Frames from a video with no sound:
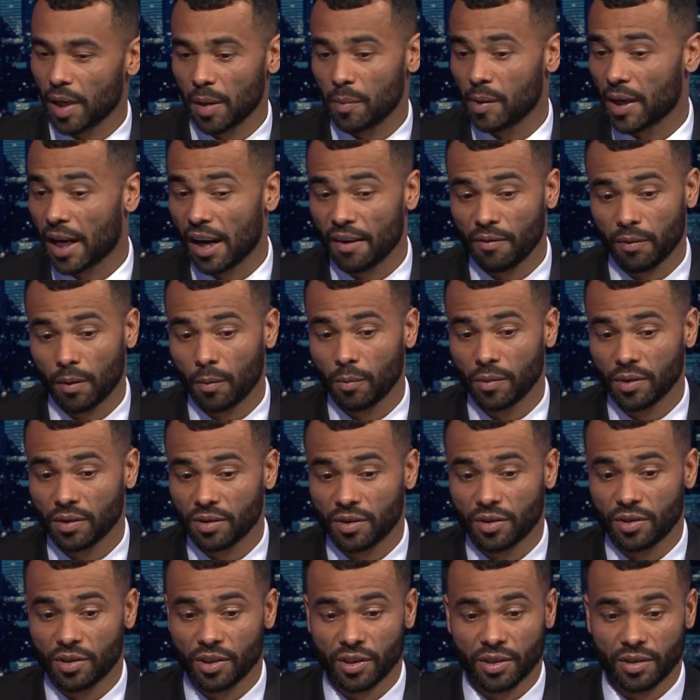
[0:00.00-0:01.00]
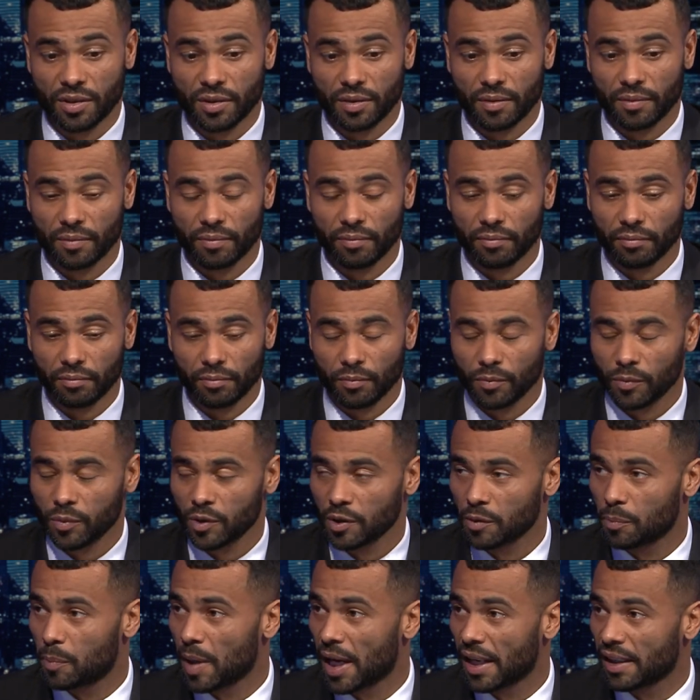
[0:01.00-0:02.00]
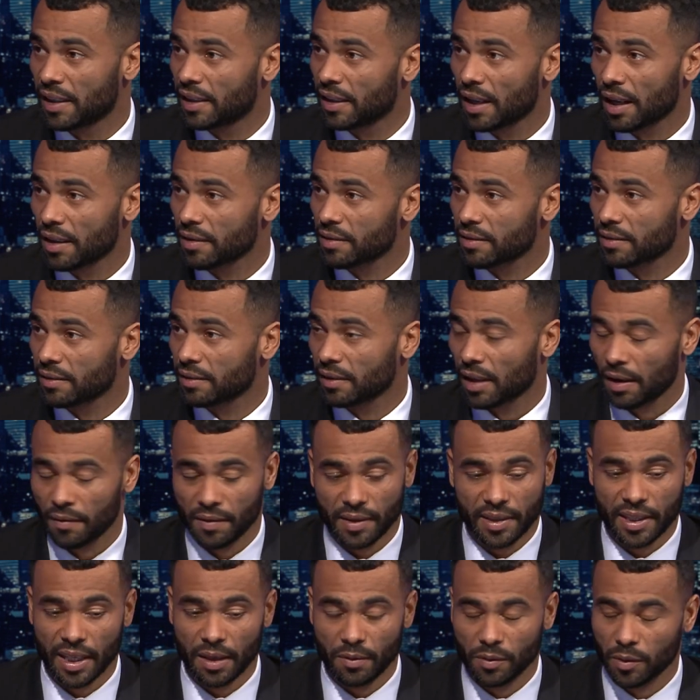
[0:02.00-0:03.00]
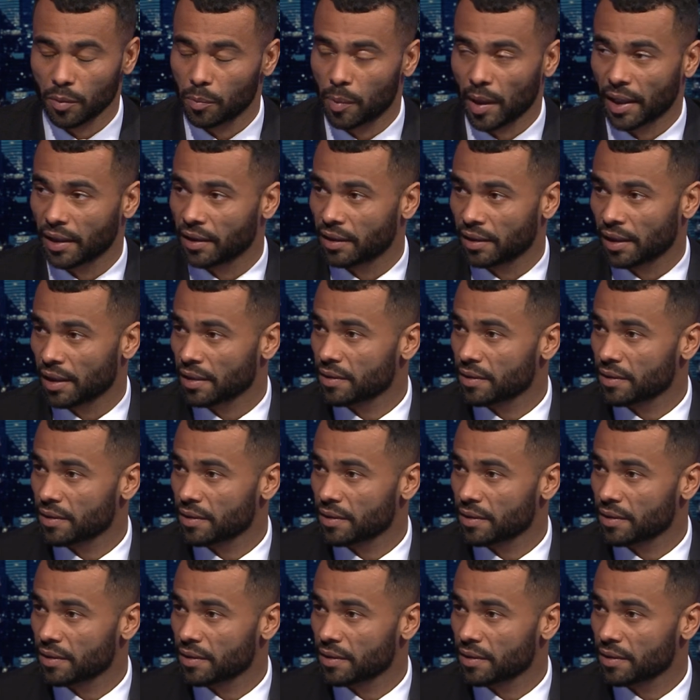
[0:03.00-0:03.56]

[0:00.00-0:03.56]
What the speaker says: Maybe everyone was better than us. Other teams were better than